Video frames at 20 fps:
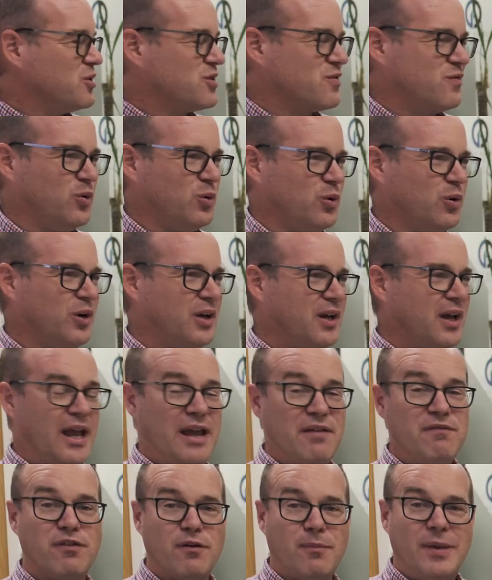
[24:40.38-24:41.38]
for
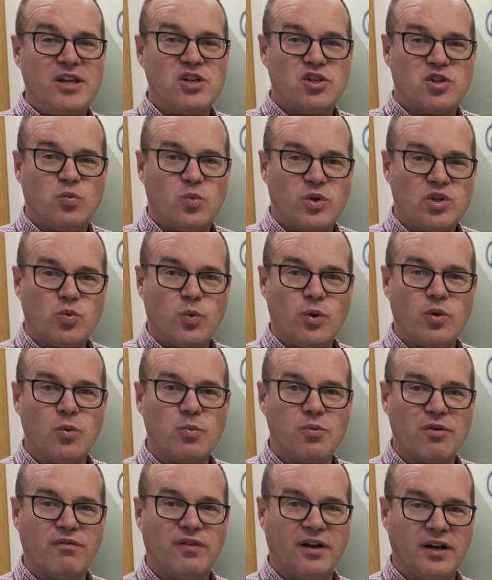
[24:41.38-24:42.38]
information which we will
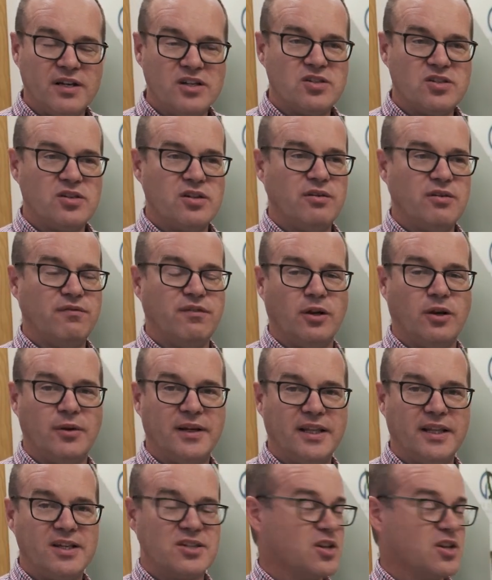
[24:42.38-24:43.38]
provide to you following
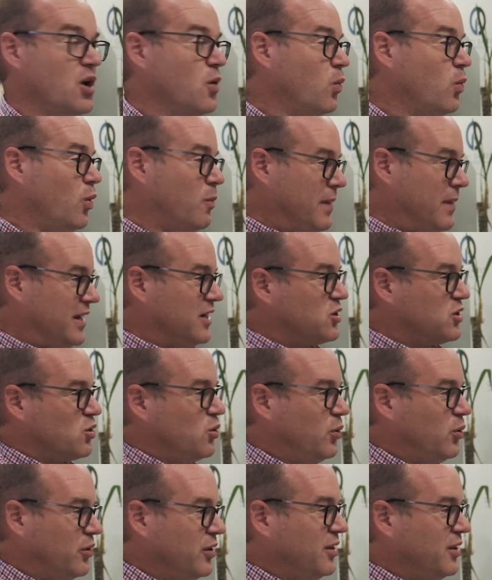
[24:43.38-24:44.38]
this. We'll make
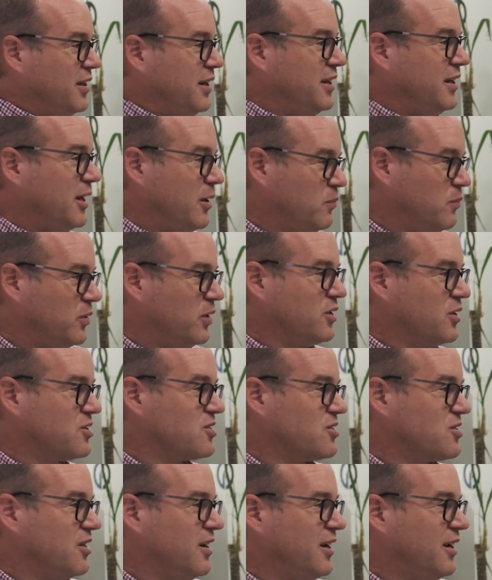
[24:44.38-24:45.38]
sure that the
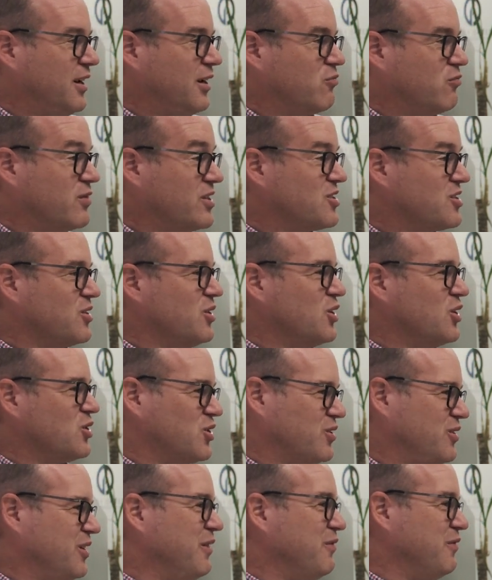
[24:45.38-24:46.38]
Emburse research
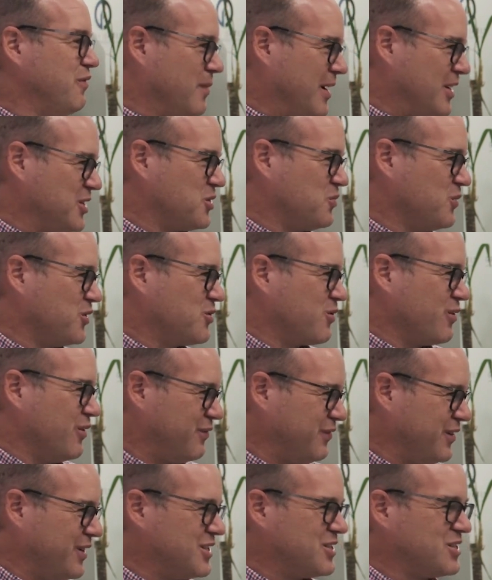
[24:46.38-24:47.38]
and information which we
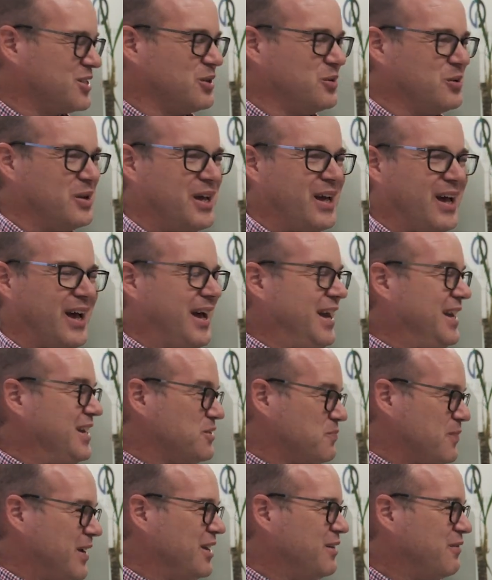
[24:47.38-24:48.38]
referred to is
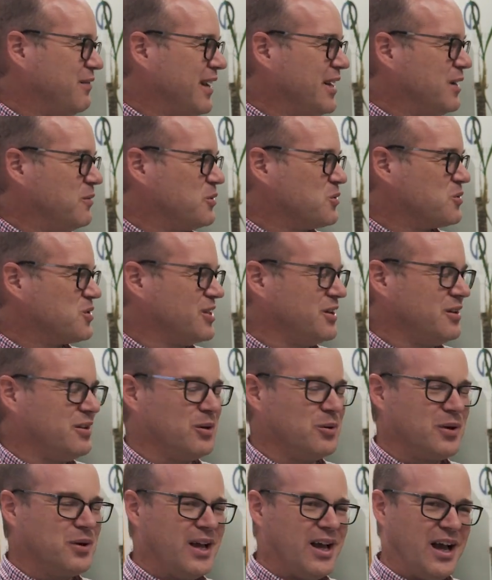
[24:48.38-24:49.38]
made available to
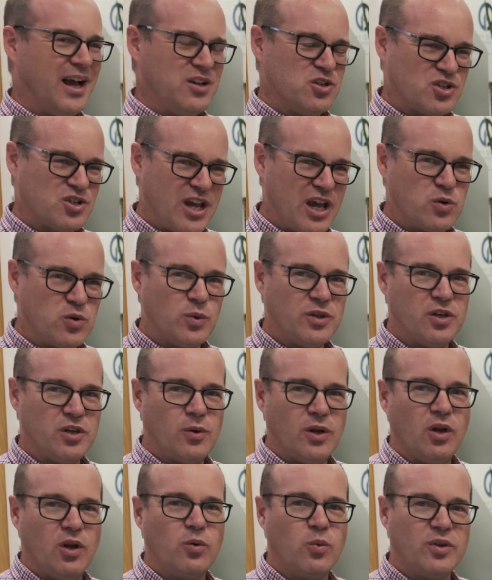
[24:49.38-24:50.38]
you and shared with you,
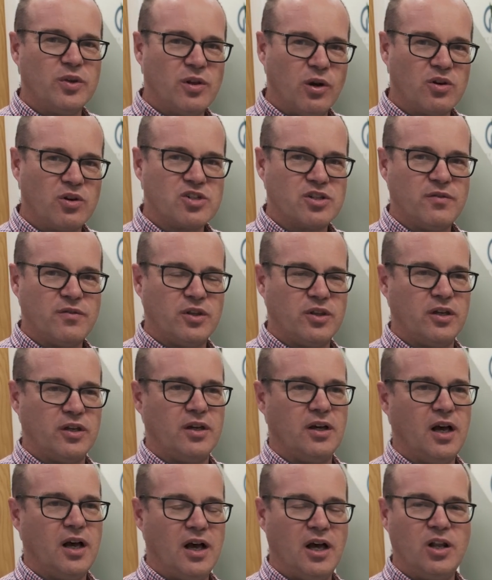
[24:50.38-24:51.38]
along with lots of
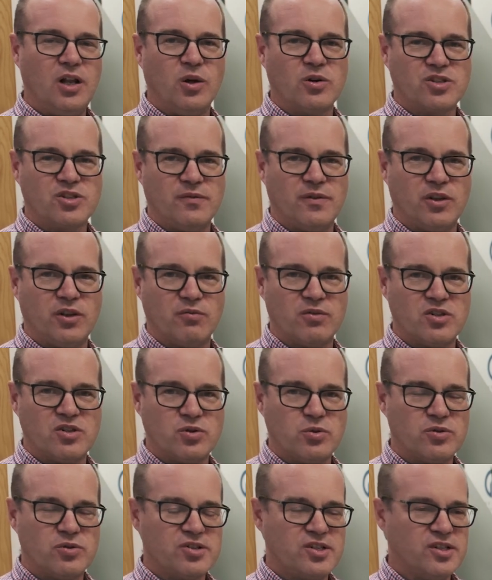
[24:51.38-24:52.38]
other
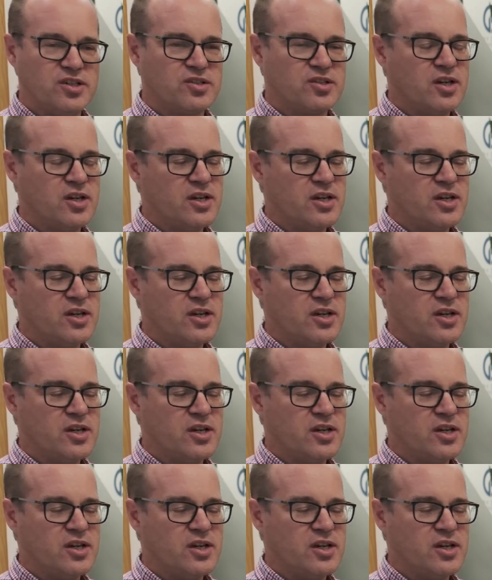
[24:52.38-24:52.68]
resources.